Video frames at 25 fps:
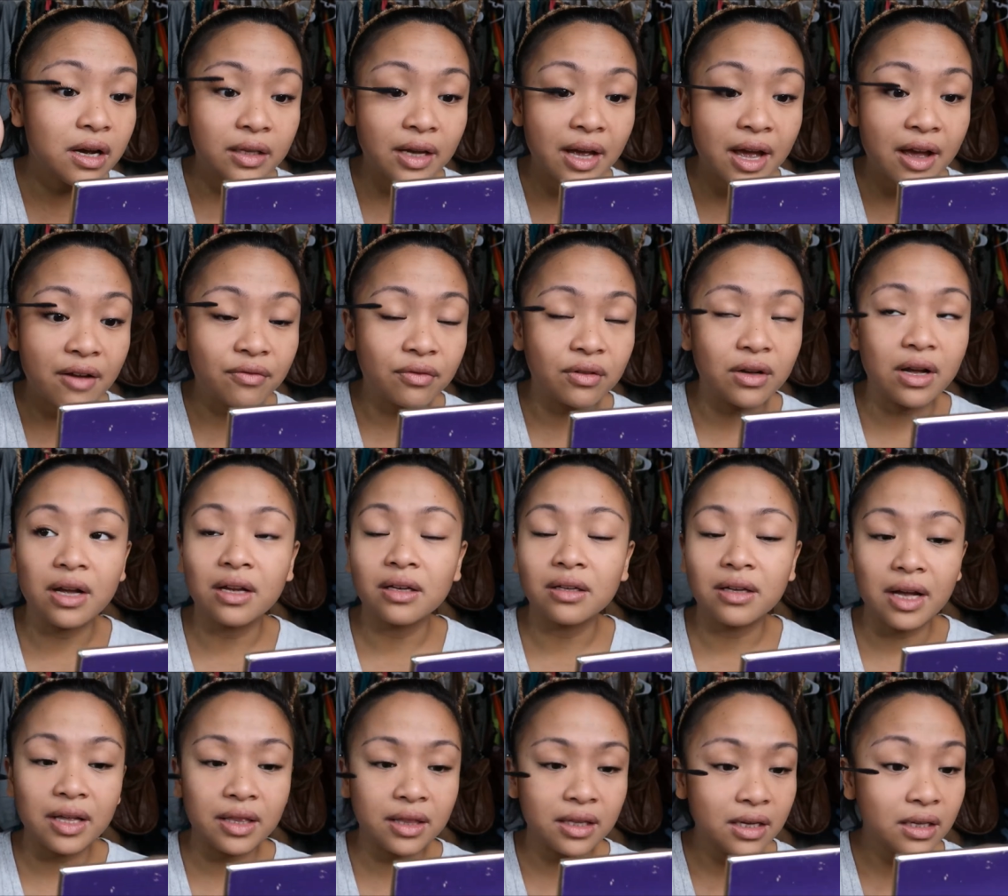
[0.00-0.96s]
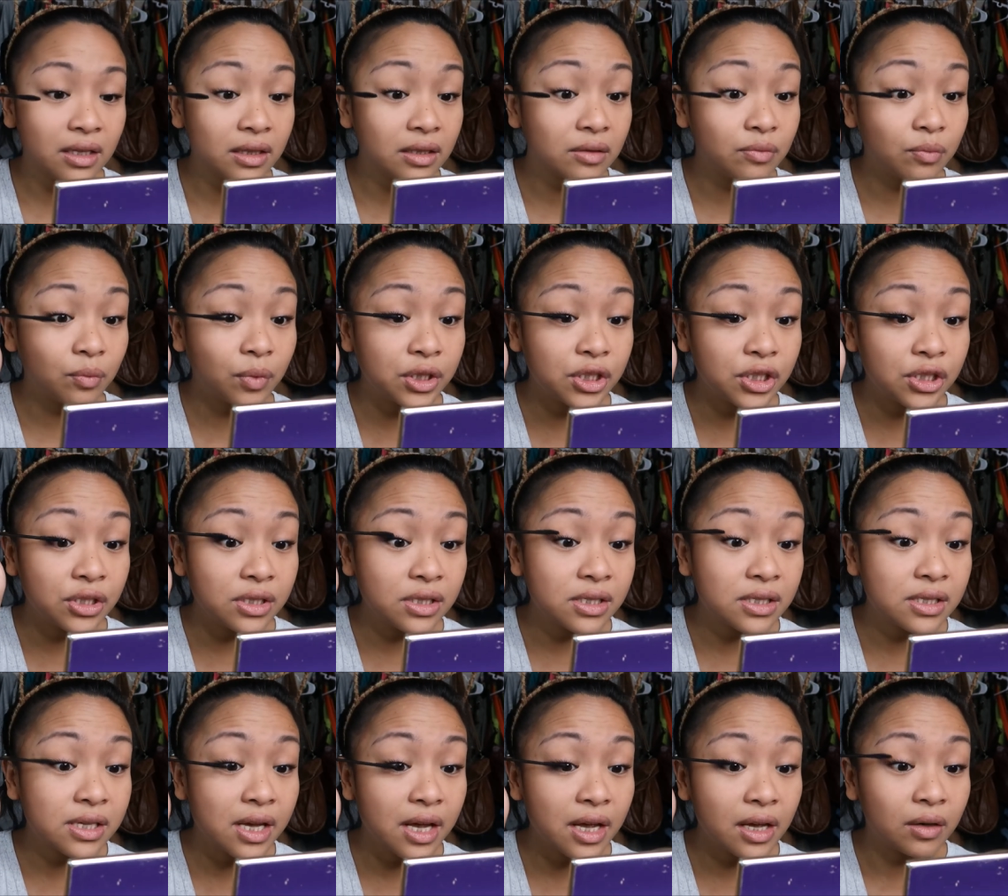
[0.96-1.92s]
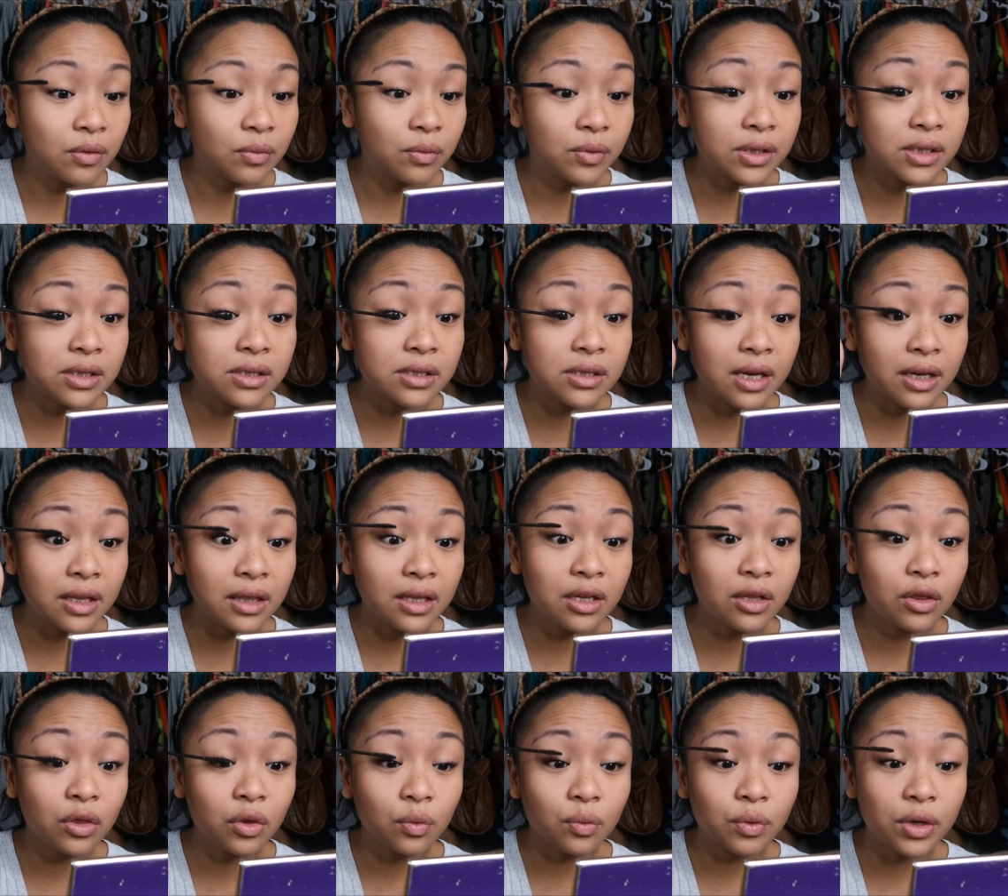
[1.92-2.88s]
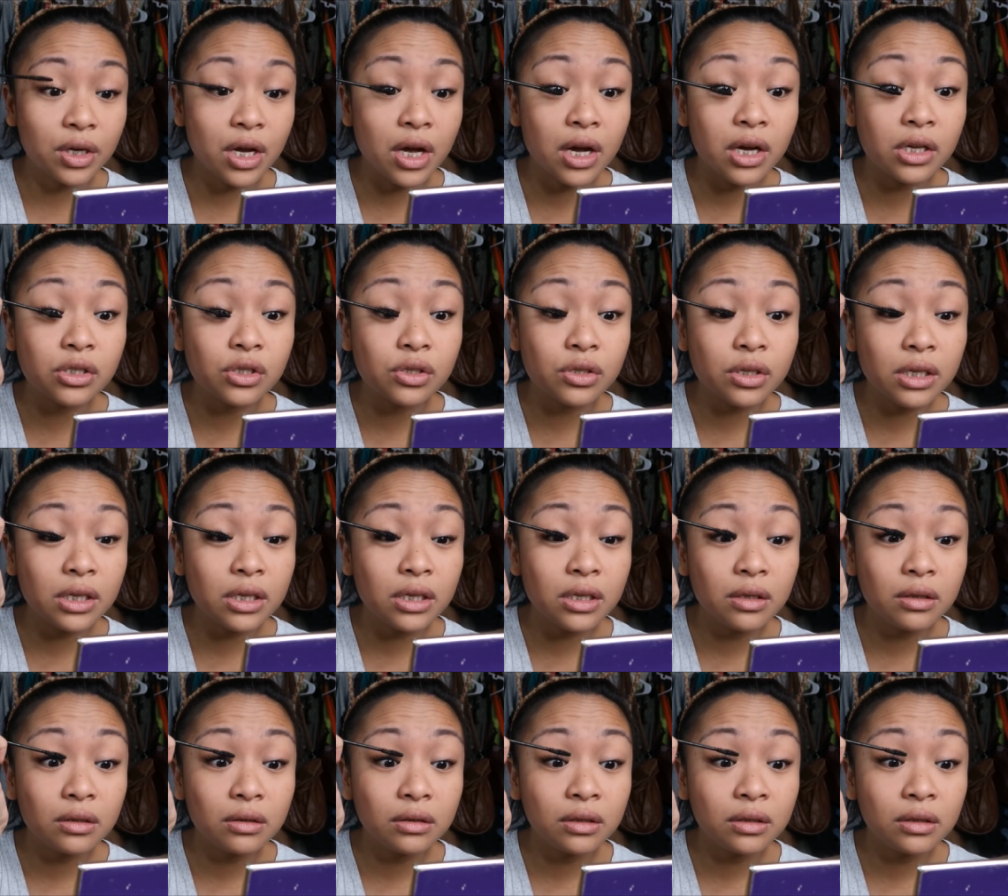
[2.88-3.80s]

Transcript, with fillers: They have, I think what she said was, I think 300